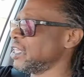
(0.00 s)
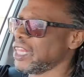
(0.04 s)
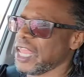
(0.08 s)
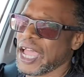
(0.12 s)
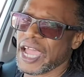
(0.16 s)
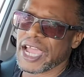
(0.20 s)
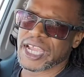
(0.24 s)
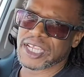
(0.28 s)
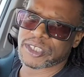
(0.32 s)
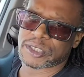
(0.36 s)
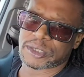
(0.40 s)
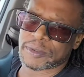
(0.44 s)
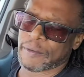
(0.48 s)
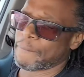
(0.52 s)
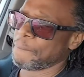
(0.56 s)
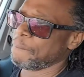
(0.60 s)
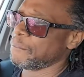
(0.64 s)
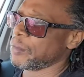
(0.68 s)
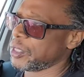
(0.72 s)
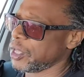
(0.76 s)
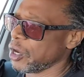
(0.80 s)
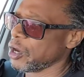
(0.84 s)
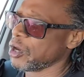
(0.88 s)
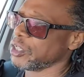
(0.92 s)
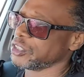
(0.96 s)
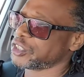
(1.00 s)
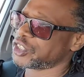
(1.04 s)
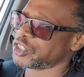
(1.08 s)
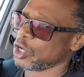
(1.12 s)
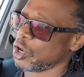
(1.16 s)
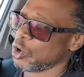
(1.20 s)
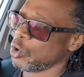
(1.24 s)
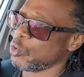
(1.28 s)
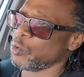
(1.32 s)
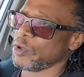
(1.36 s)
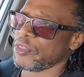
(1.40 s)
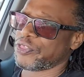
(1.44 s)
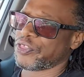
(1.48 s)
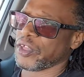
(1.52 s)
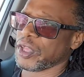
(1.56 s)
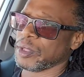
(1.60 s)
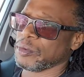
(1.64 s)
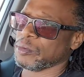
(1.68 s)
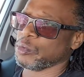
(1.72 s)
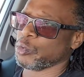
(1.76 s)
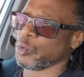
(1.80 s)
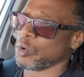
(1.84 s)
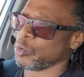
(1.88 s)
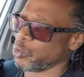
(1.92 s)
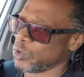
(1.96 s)
the last year or so,
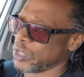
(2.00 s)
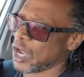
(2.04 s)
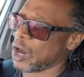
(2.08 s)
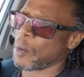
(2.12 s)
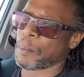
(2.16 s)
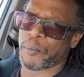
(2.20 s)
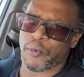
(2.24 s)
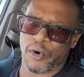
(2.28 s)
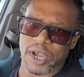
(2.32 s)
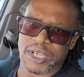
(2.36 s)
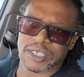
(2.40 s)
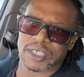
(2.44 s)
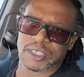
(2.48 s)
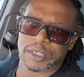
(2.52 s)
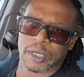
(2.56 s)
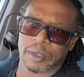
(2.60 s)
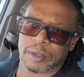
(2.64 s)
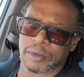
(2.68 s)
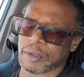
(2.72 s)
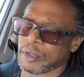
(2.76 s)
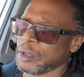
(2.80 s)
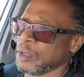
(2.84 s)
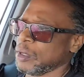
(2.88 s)
within when our president,